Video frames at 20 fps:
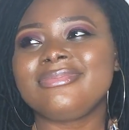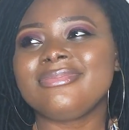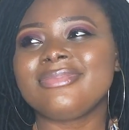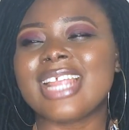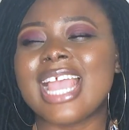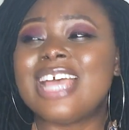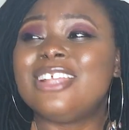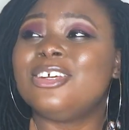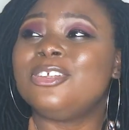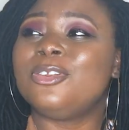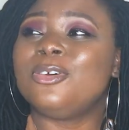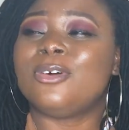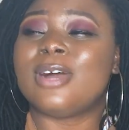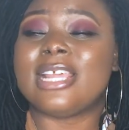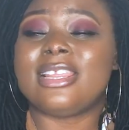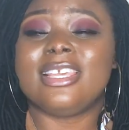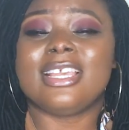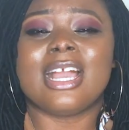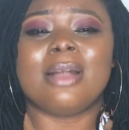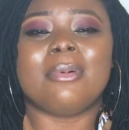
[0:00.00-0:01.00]
I don't know, I
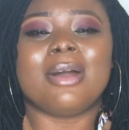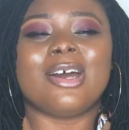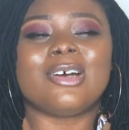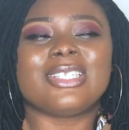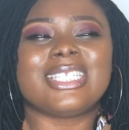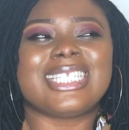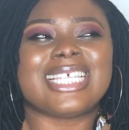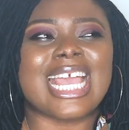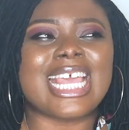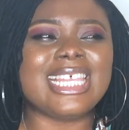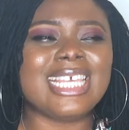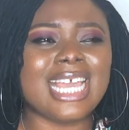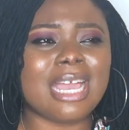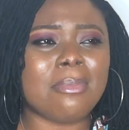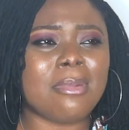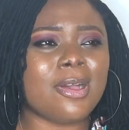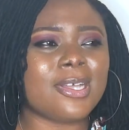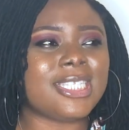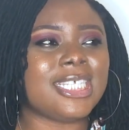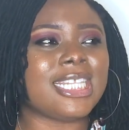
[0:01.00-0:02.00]
think
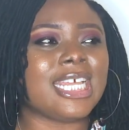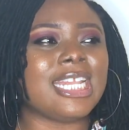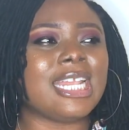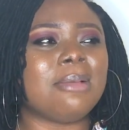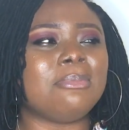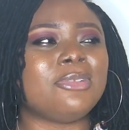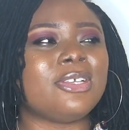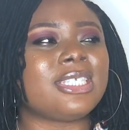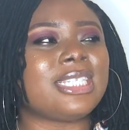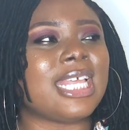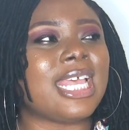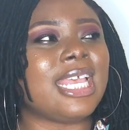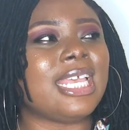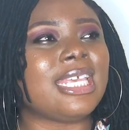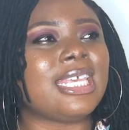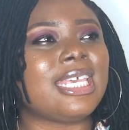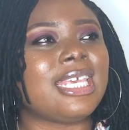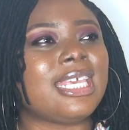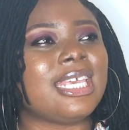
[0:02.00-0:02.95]
about it and I'm just like,